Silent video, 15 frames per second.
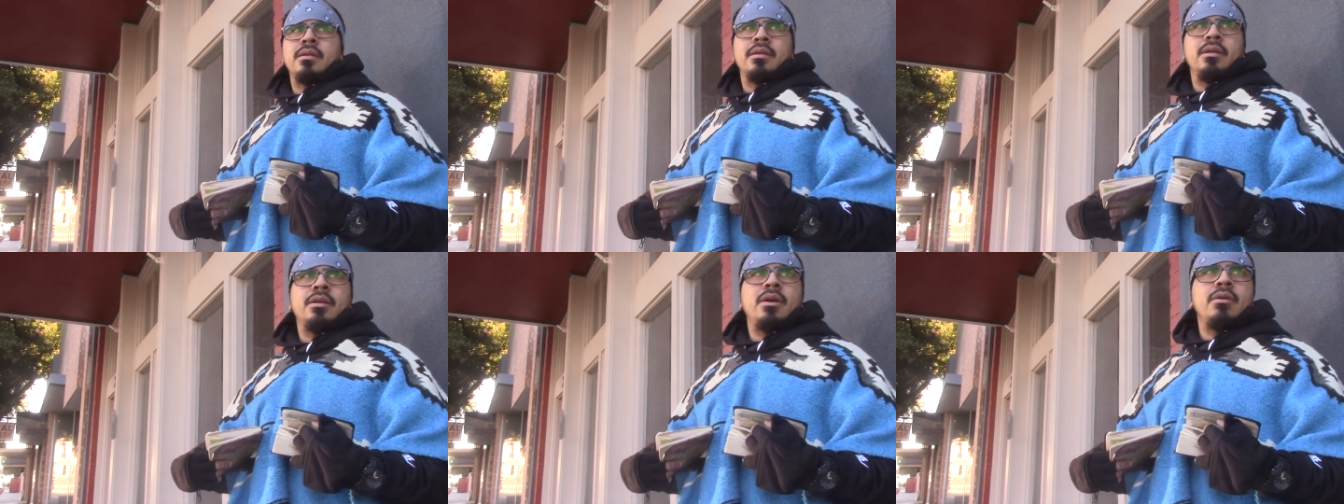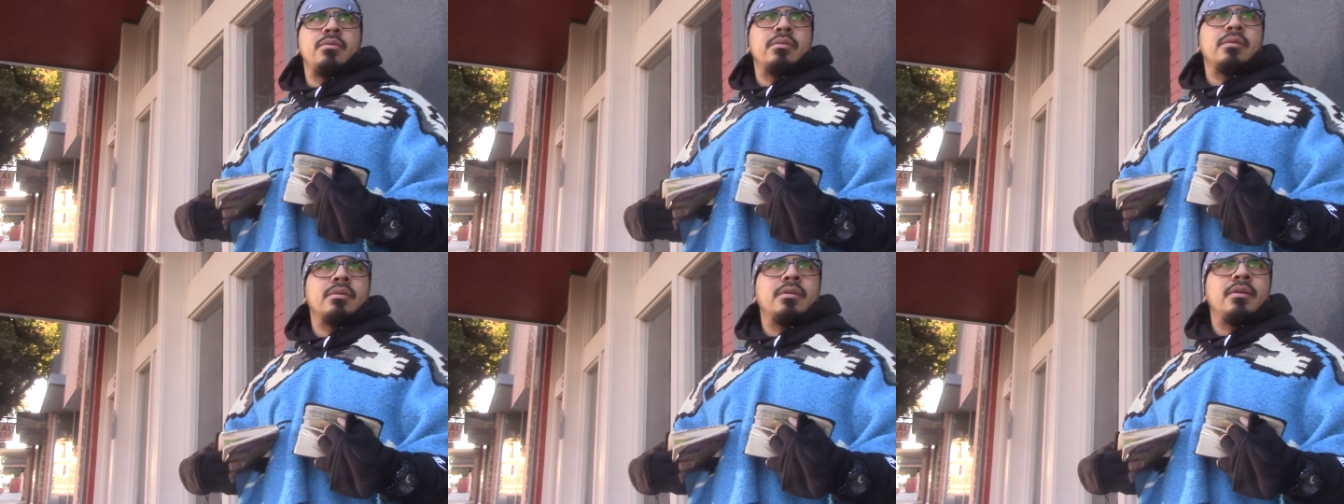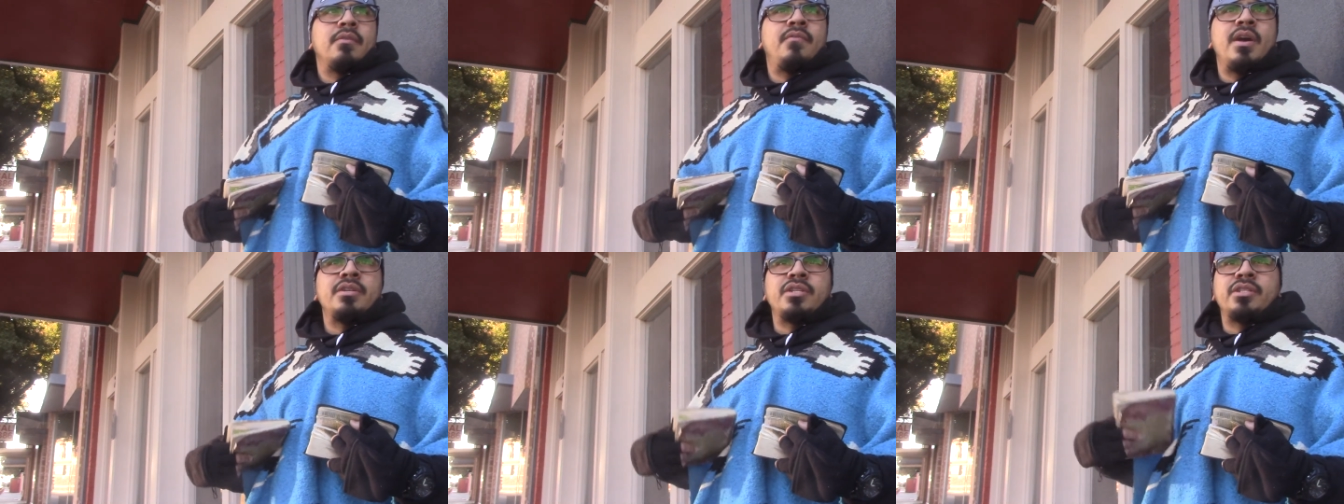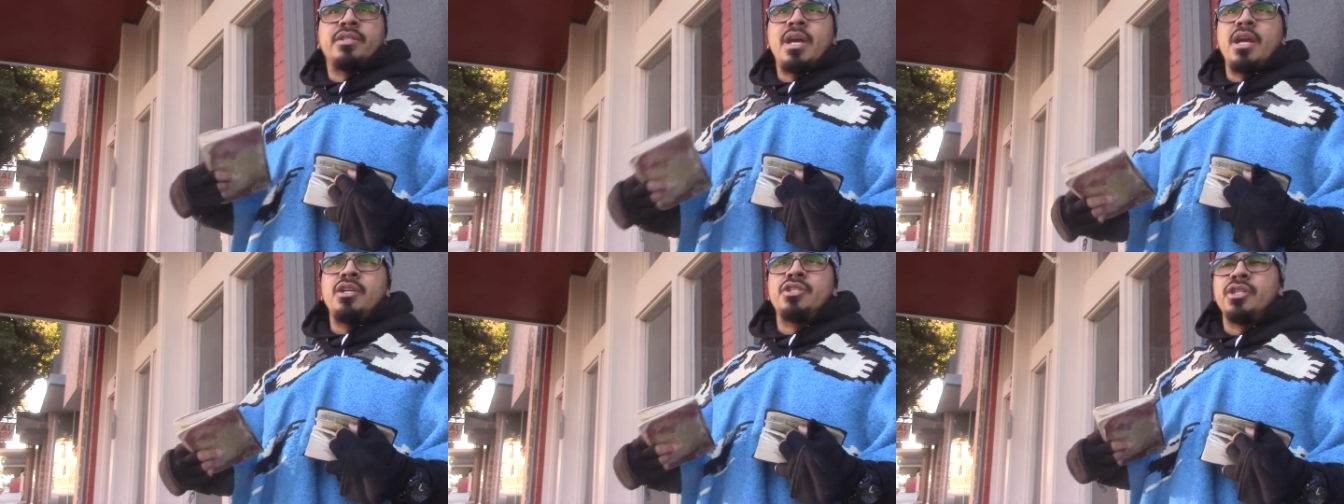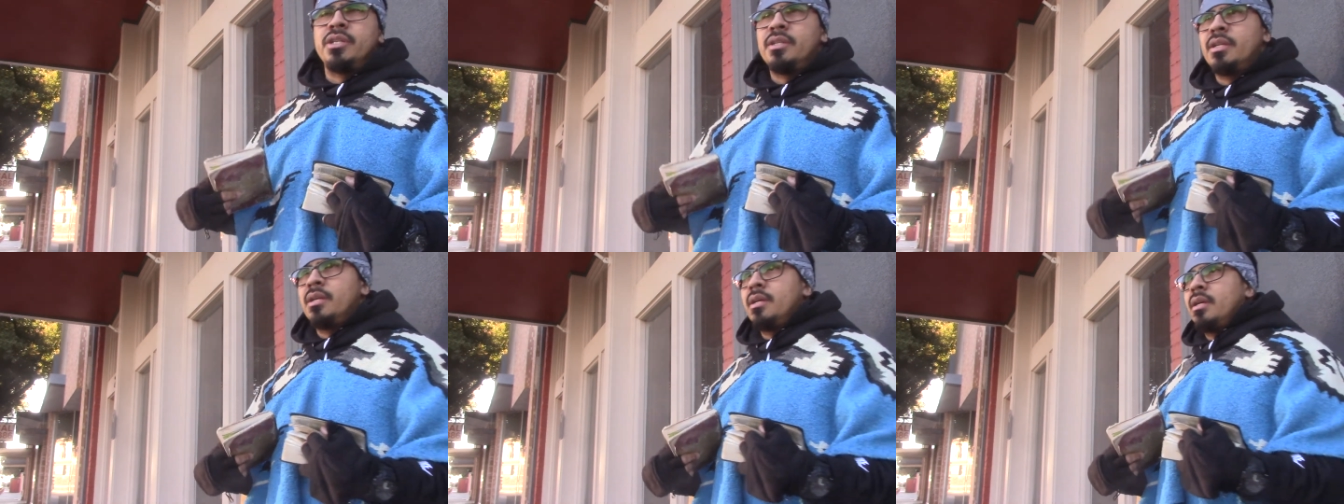You know, vegetation,
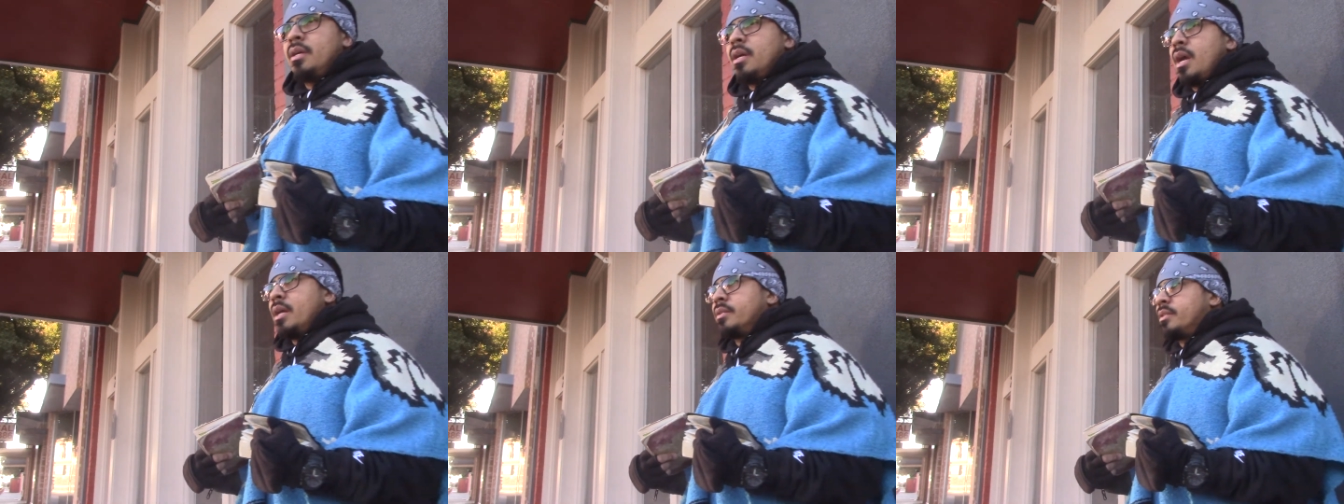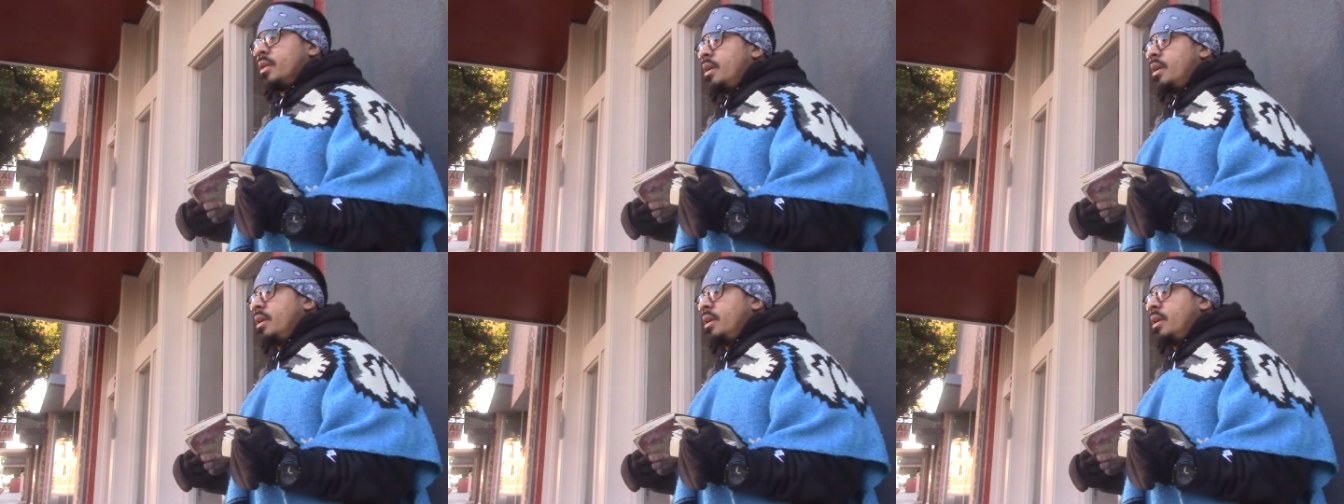and